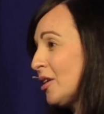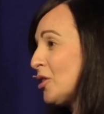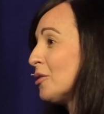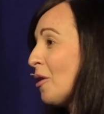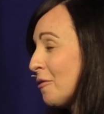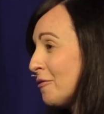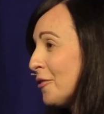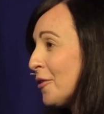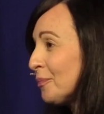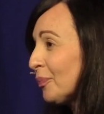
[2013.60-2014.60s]
that you long
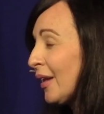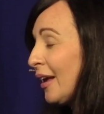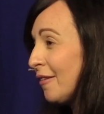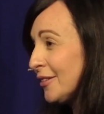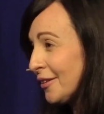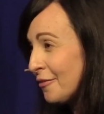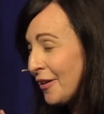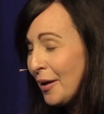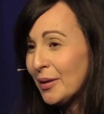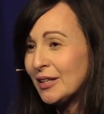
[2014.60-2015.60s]
for here as a
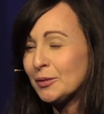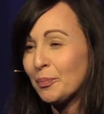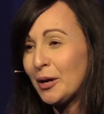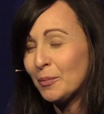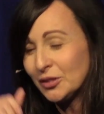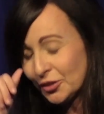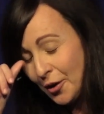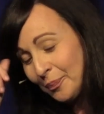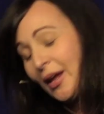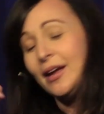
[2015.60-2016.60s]
family at Springwood.
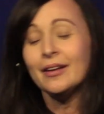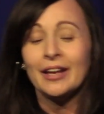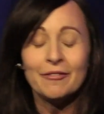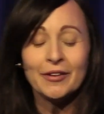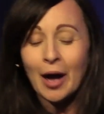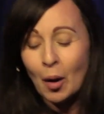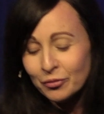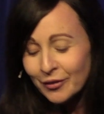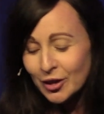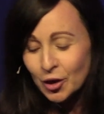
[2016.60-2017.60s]
So if you're
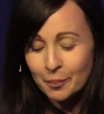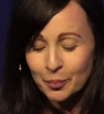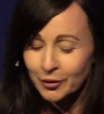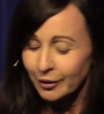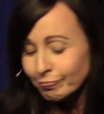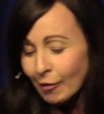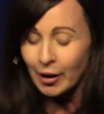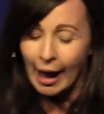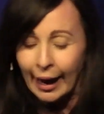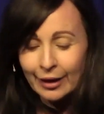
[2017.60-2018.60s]
comfy, you can put
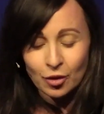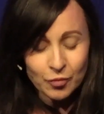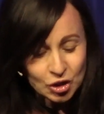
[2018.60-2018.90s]
a hand on the